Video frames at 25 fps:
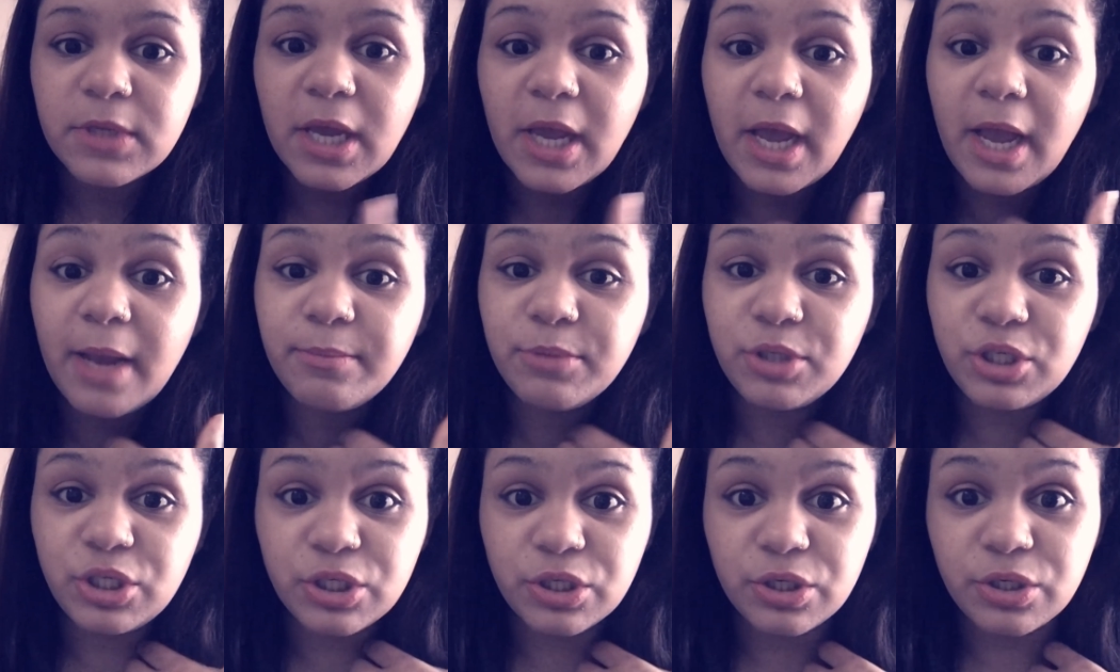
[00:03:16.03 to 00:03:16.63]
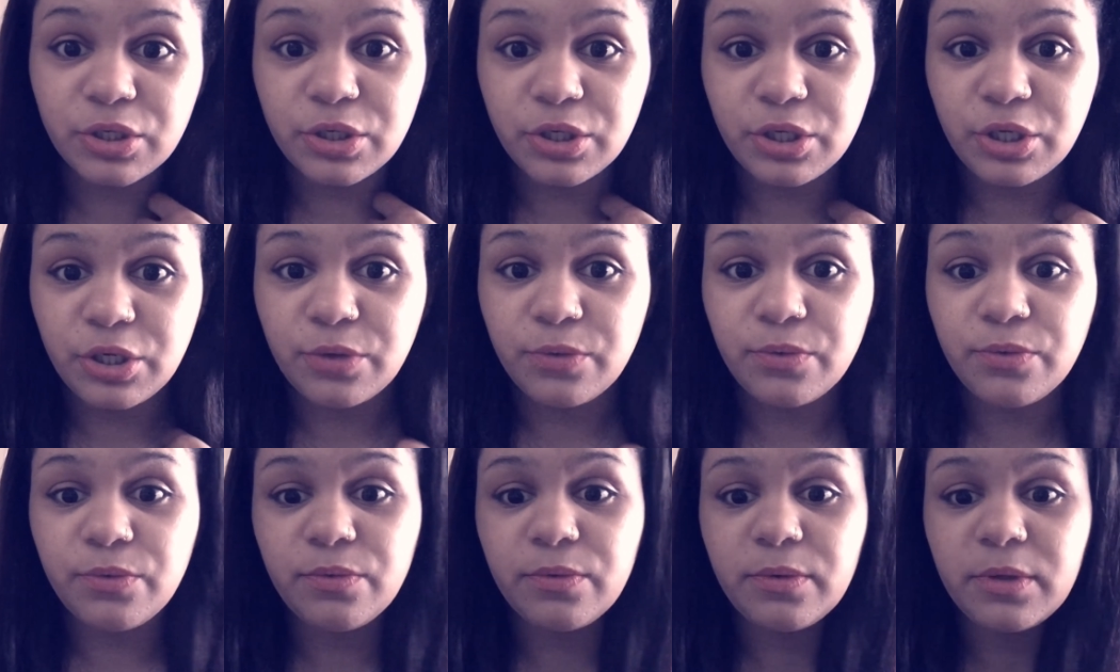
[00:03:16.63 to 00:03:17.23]
I'm sure
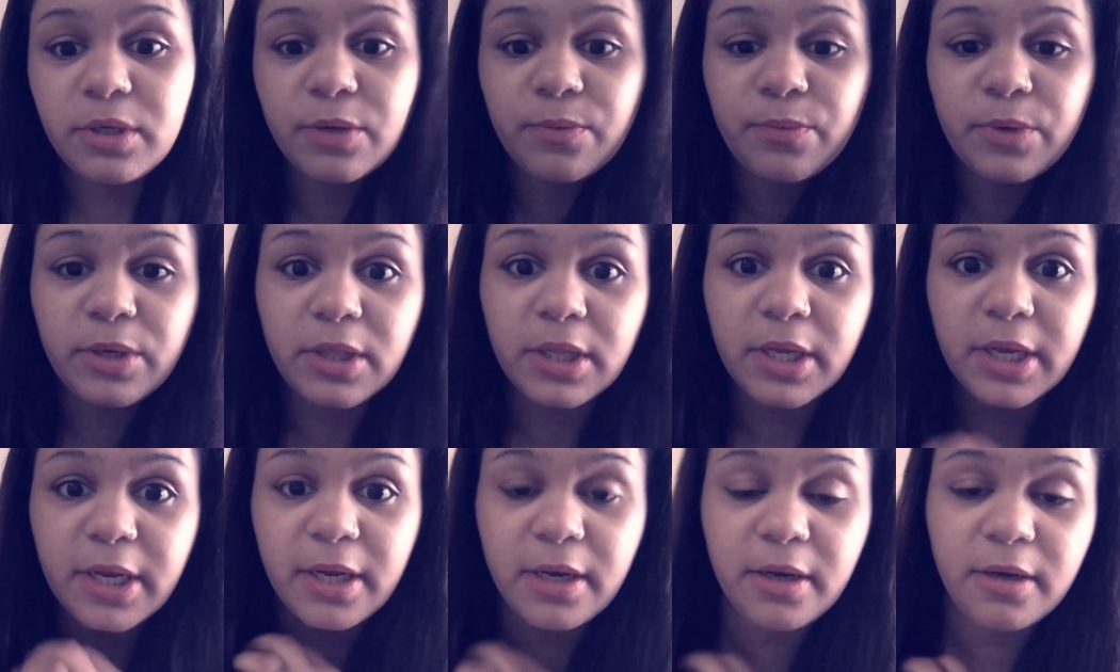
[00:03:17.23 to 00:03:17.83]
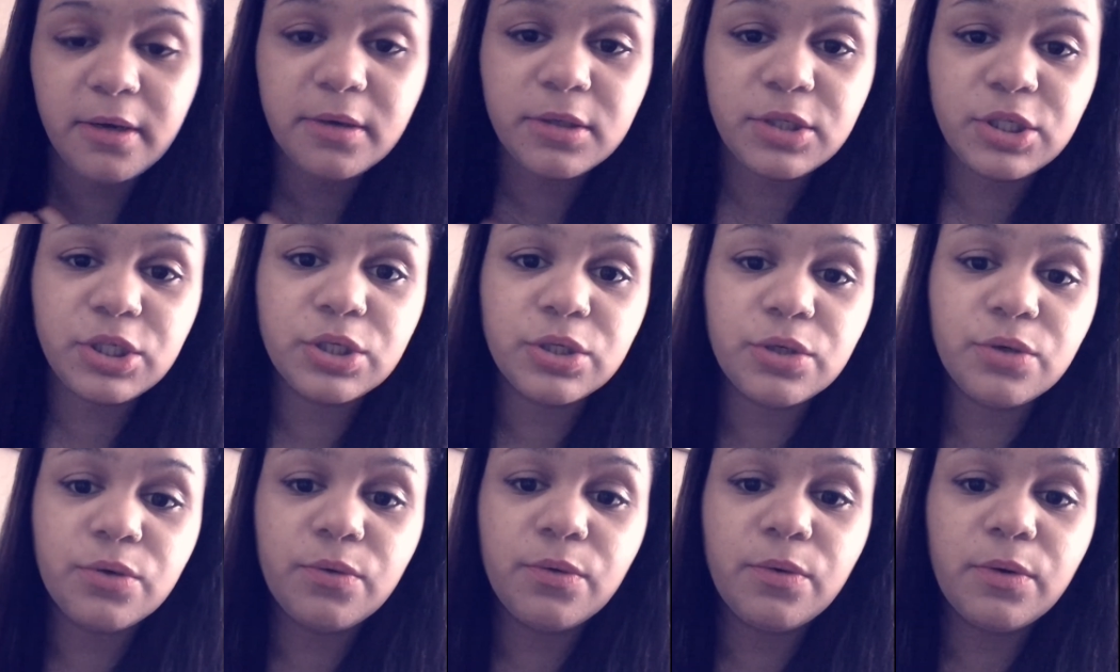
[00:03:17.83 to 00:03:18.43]
you can relate
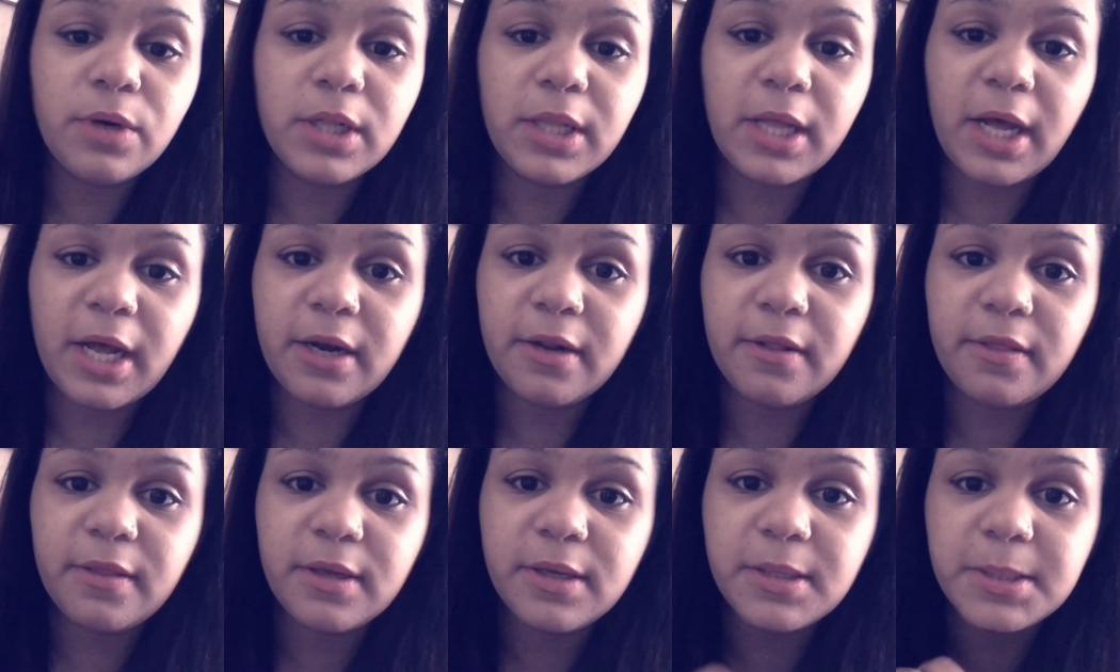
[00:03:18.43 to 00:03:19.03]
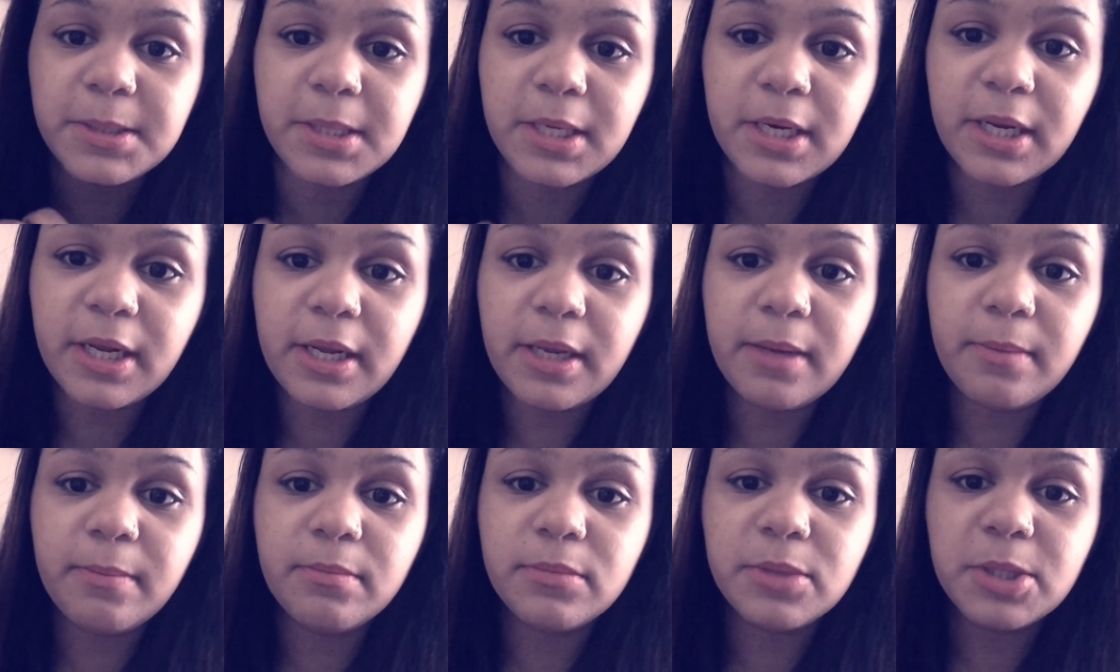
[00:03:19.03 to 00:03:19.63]
to a lot of things that
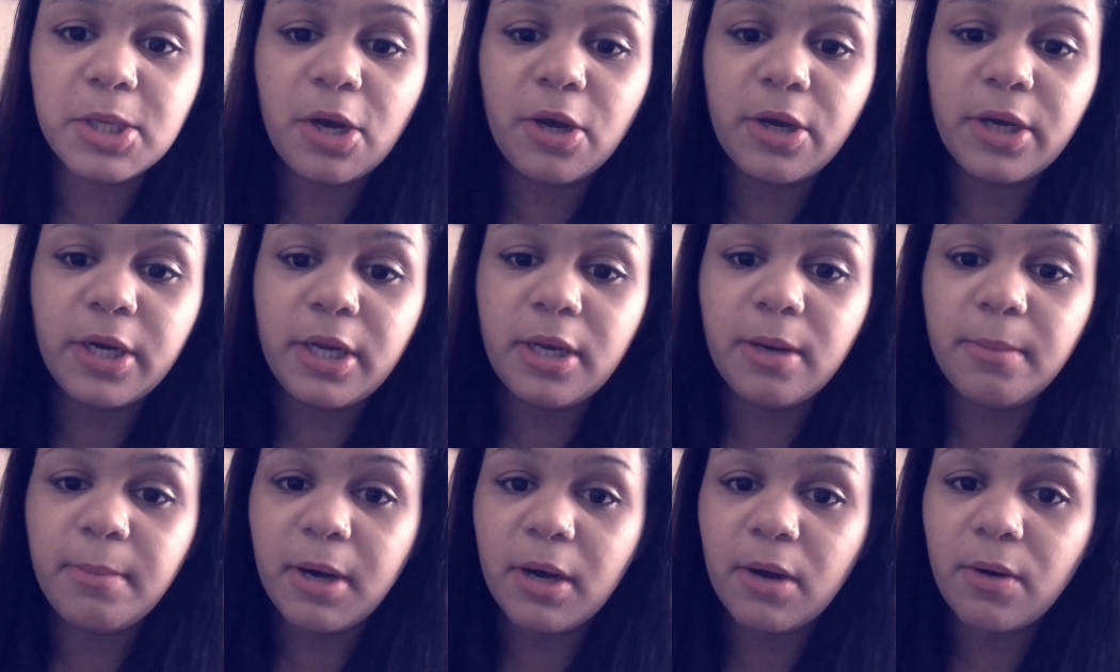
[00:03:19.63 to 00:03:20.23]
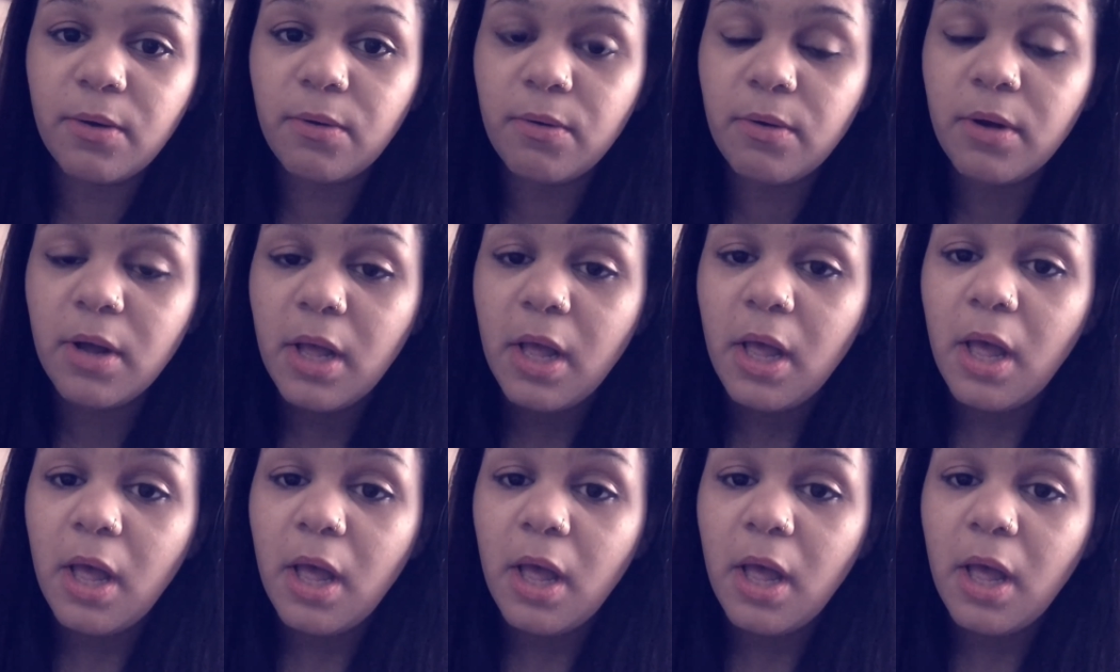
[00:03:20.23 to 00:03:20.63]
I'm talking about.